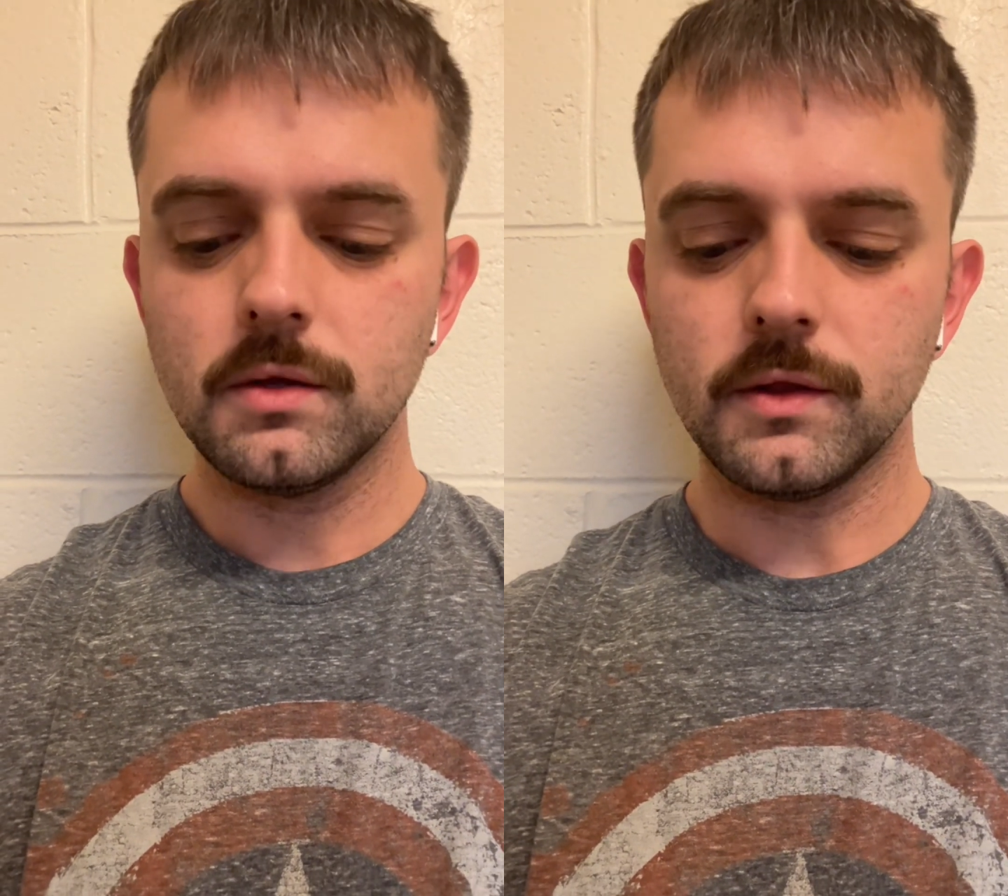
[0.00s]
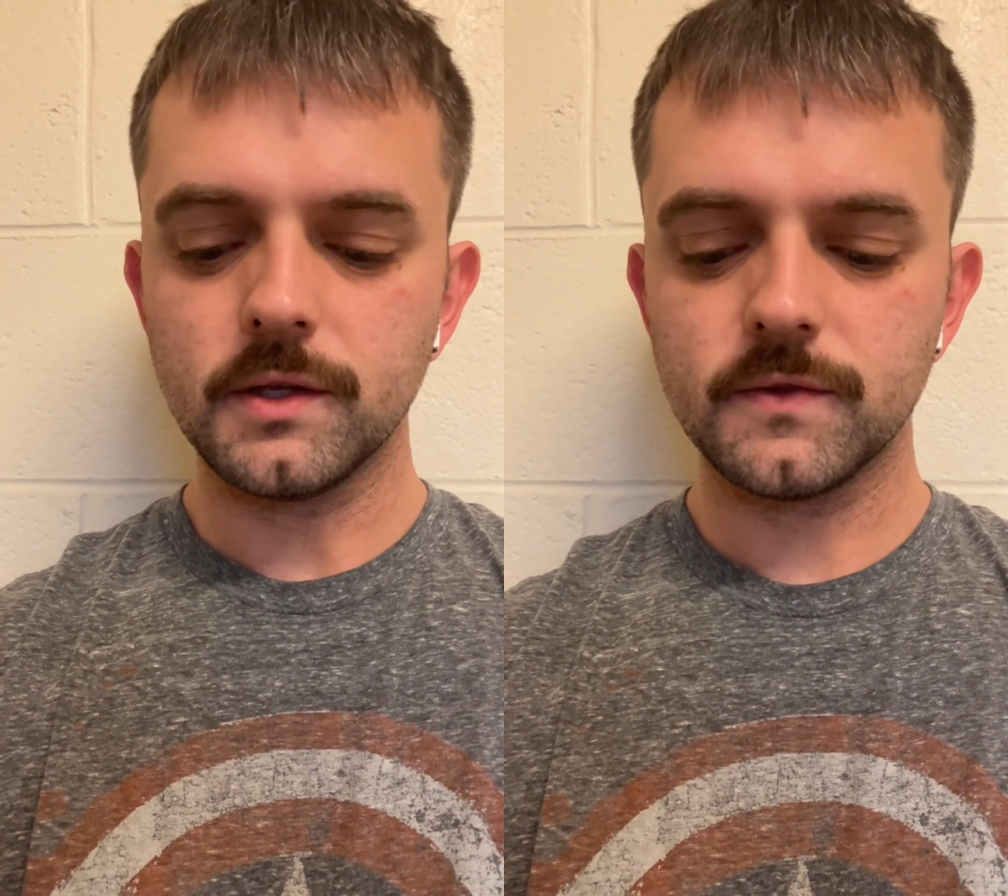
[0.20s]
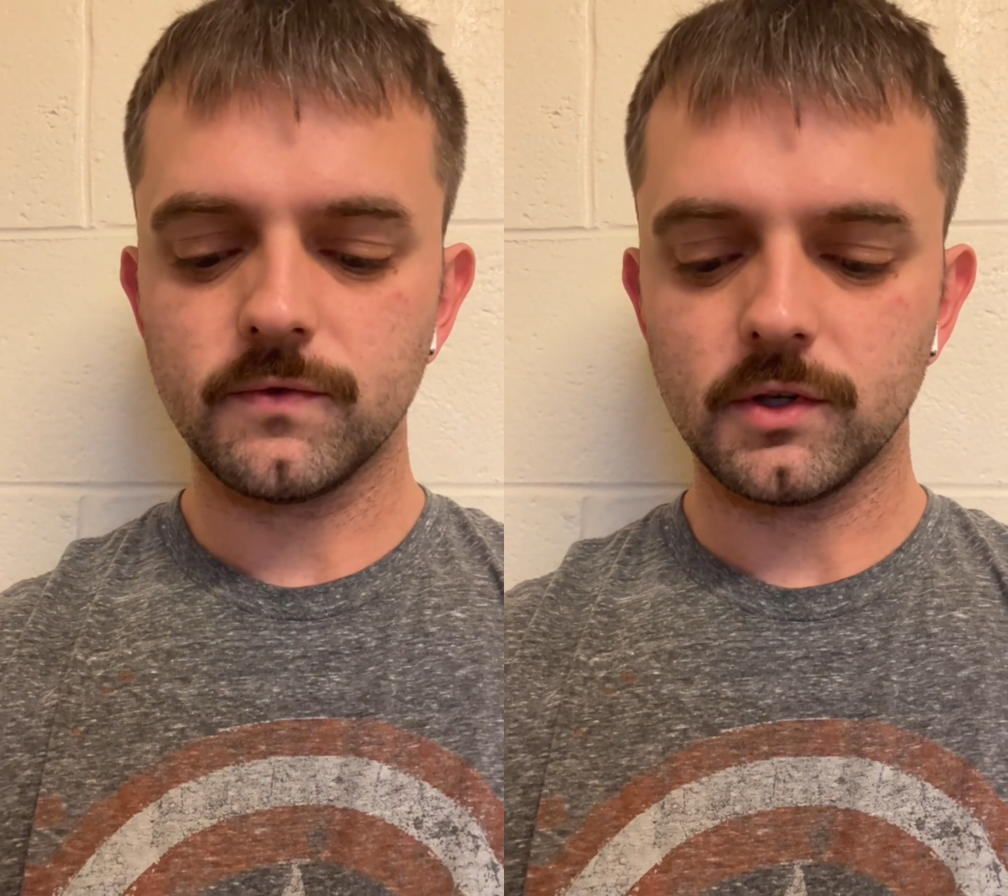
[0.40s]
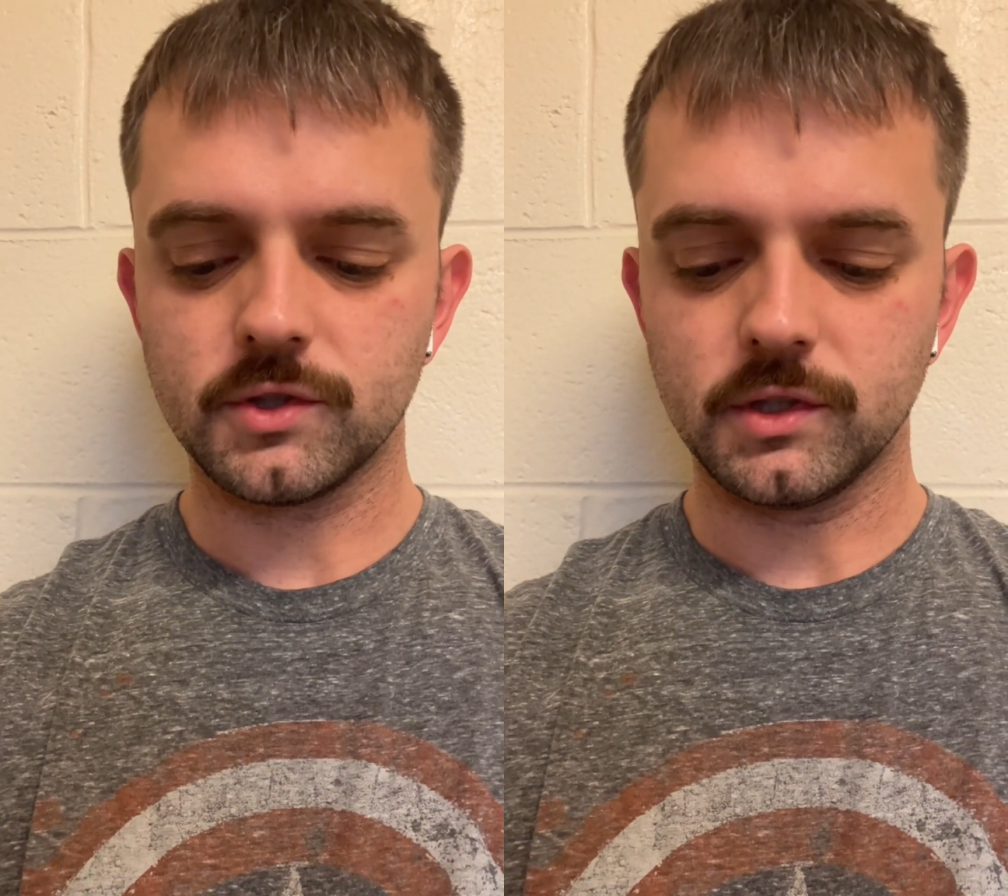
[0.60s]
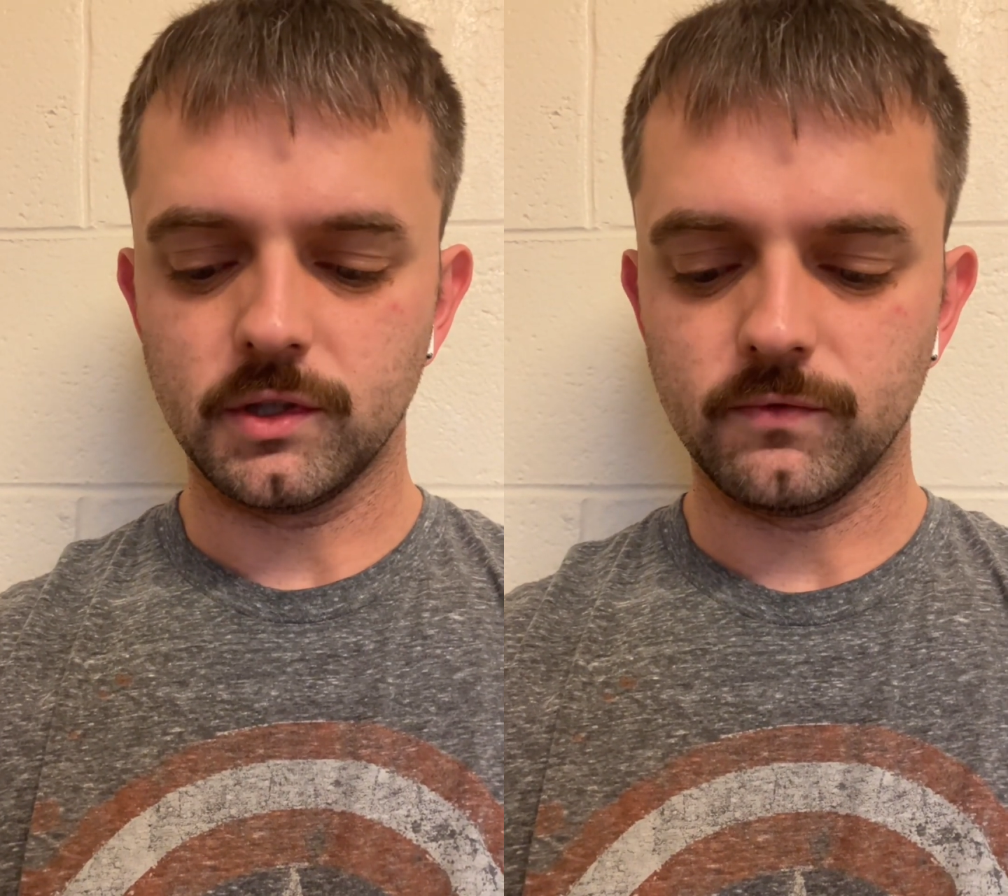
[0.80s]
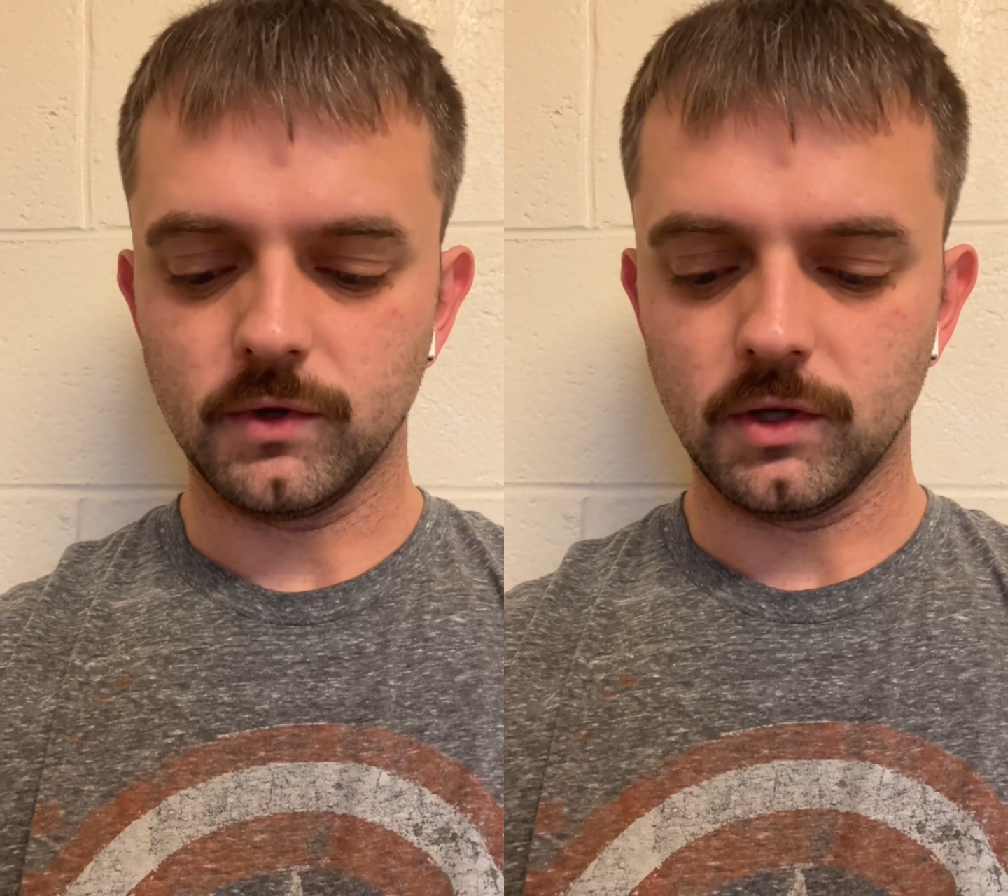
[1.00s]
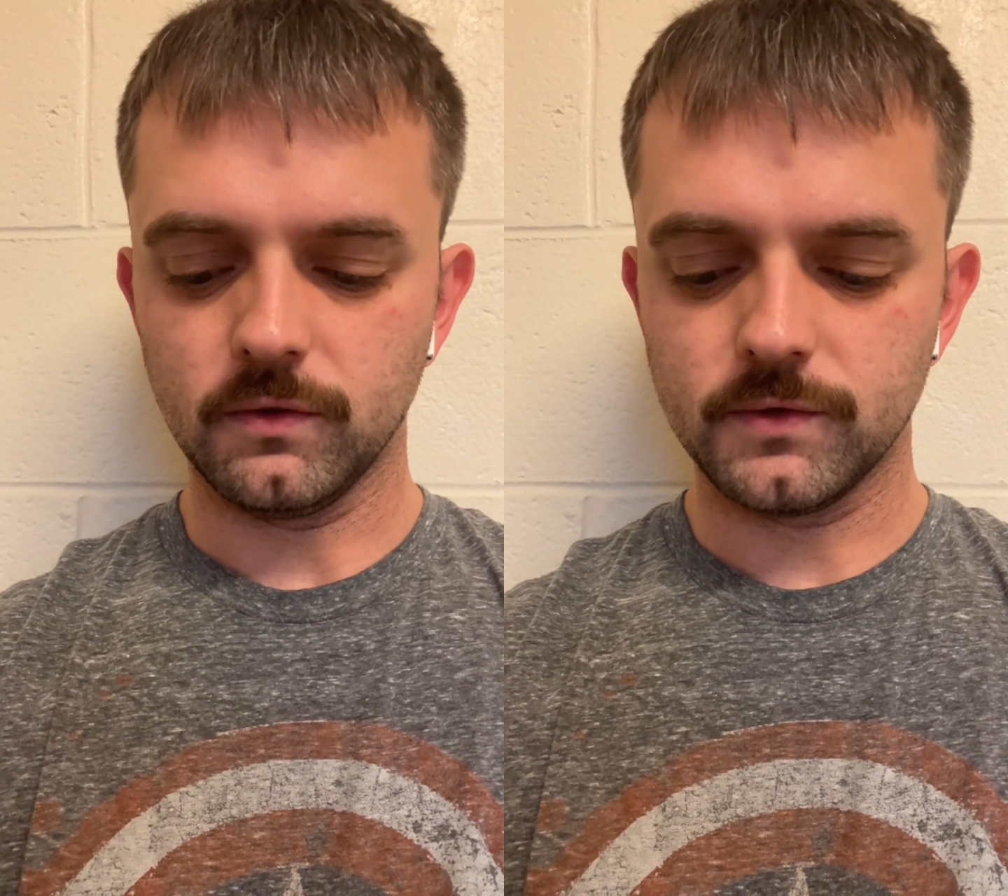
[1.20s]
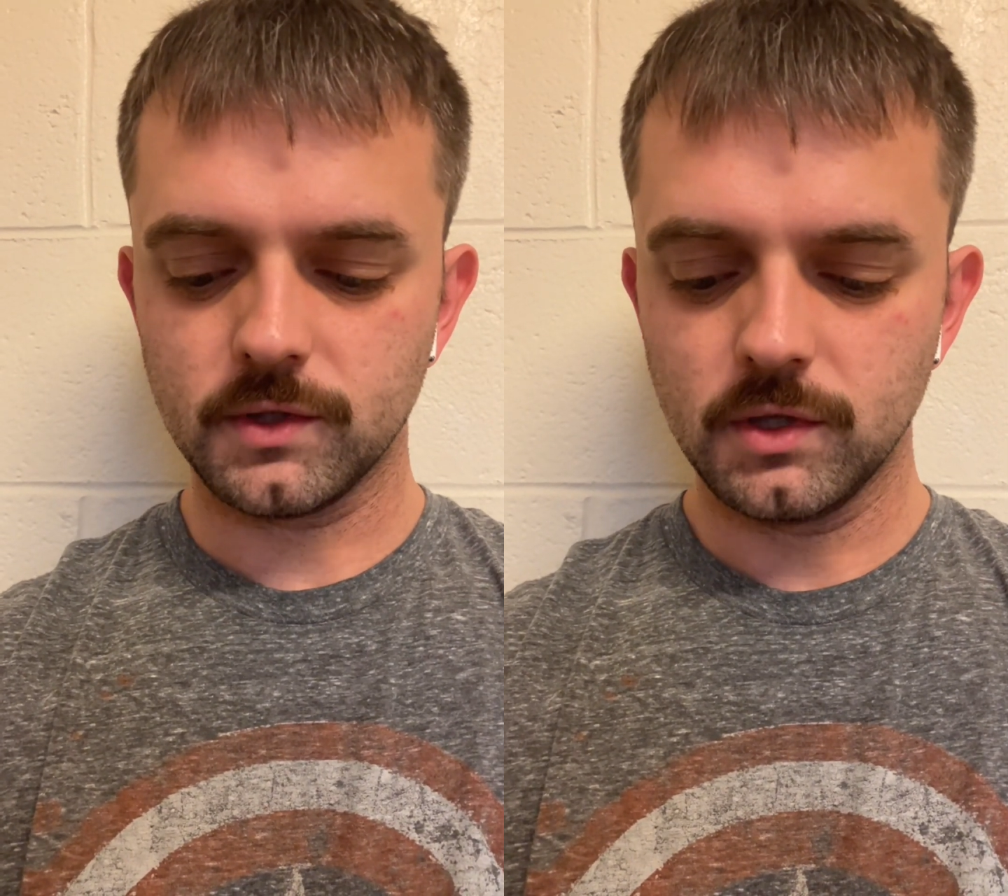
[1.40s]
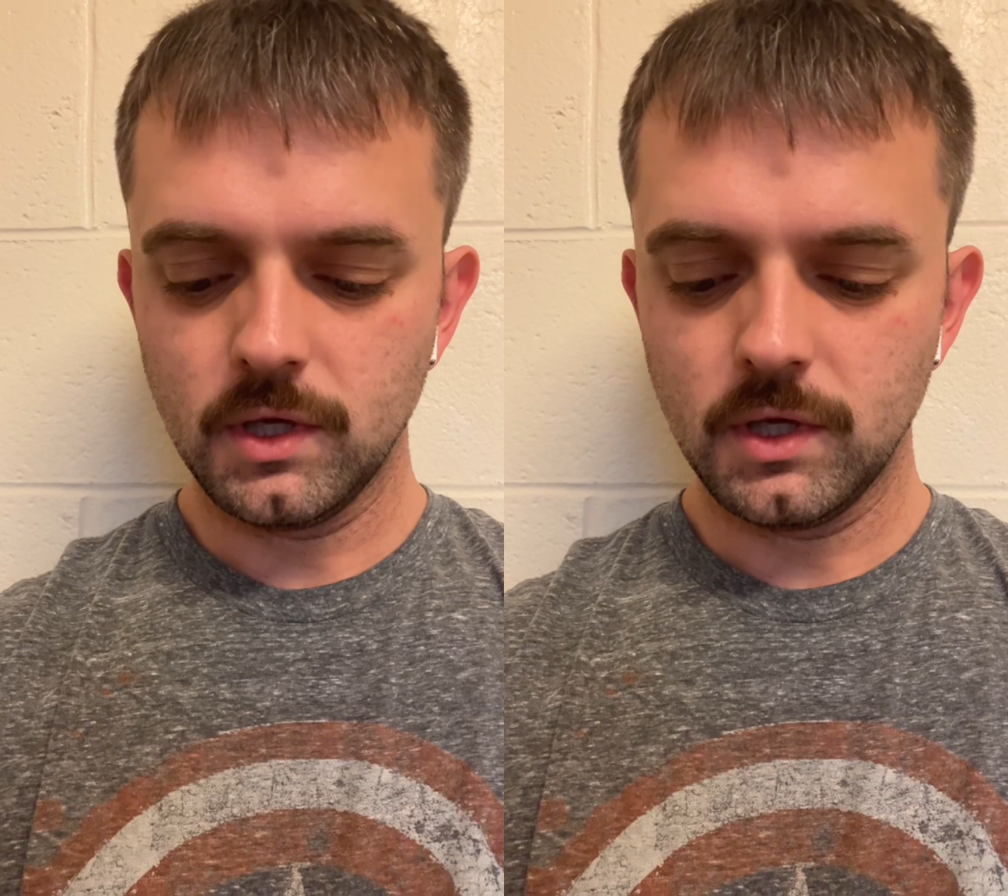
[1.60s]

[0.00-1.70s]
This function involves